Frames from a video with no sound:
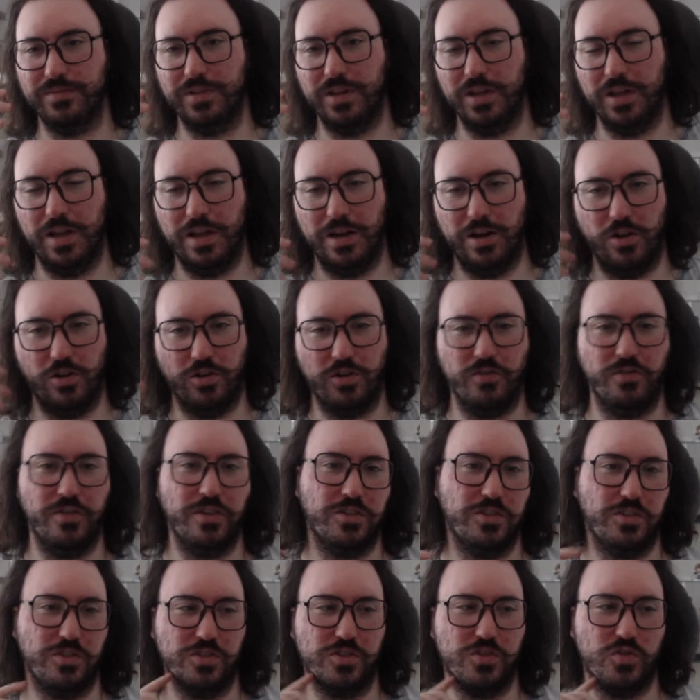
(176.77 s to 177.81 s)
an
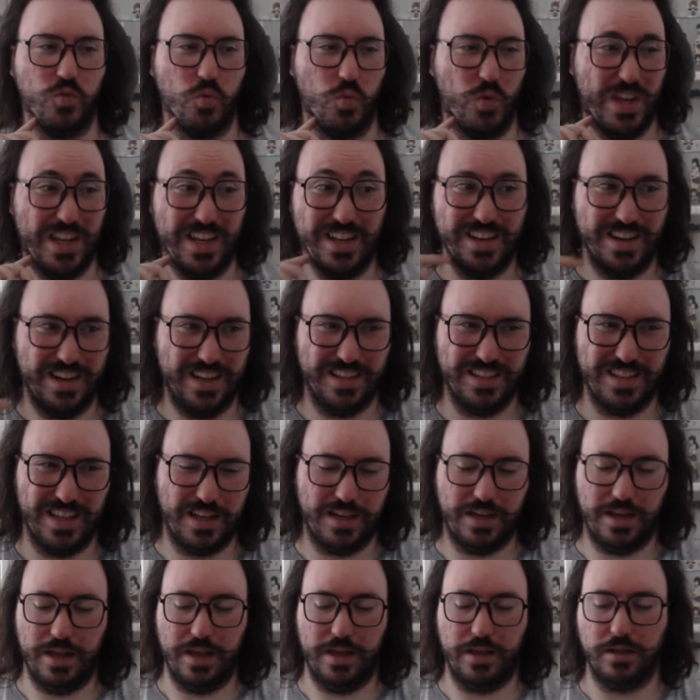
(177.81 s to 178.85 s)
artificial sweetness at
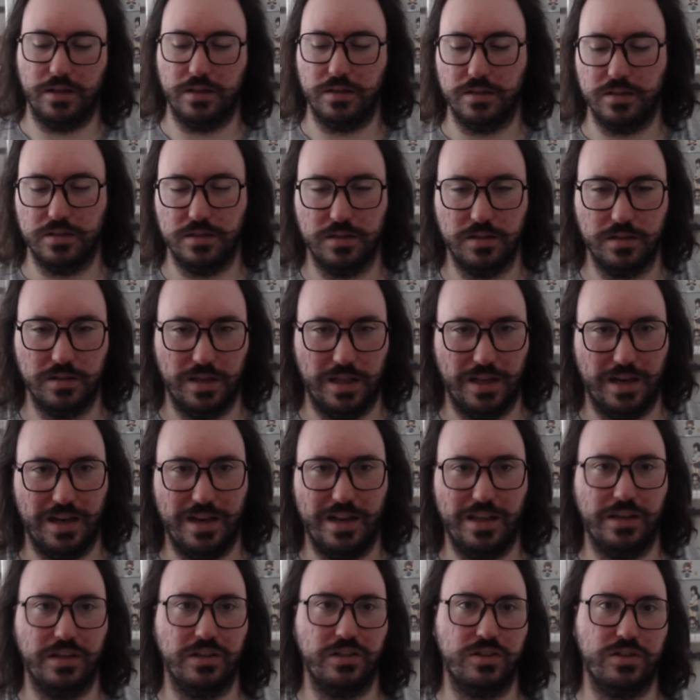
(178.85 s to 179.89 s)
the end that
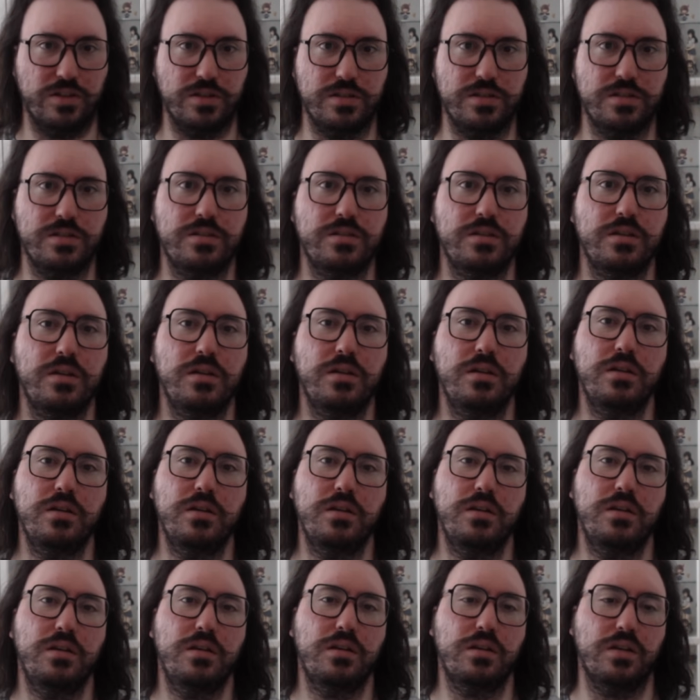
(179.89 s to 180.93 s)
lingers.
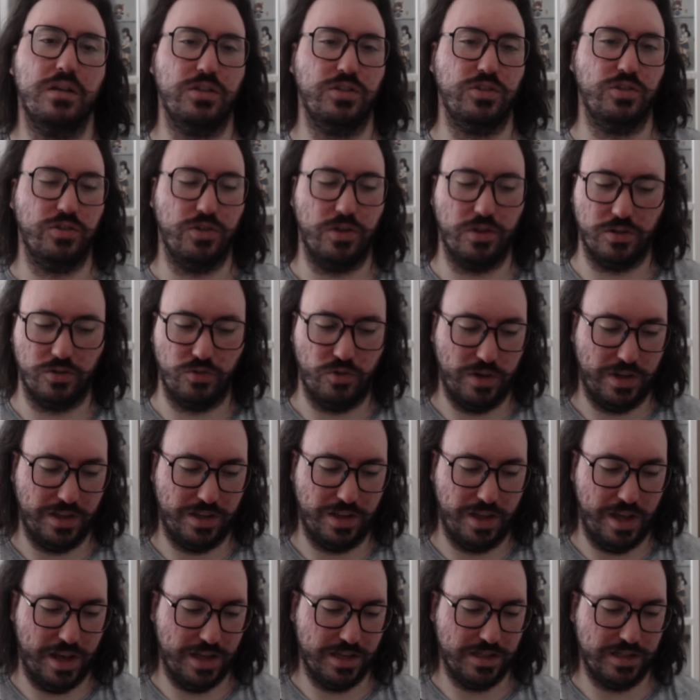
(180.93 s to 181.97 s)
Because you're not really
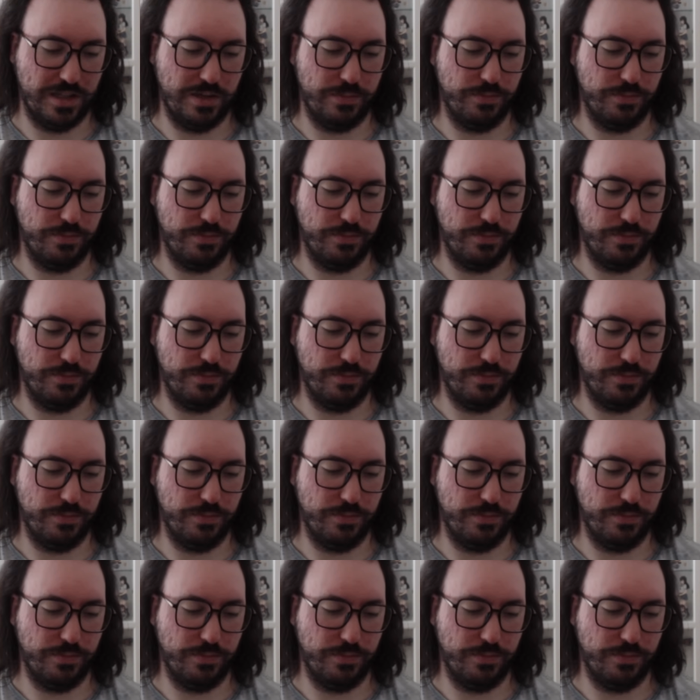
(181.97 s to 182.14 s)
tasting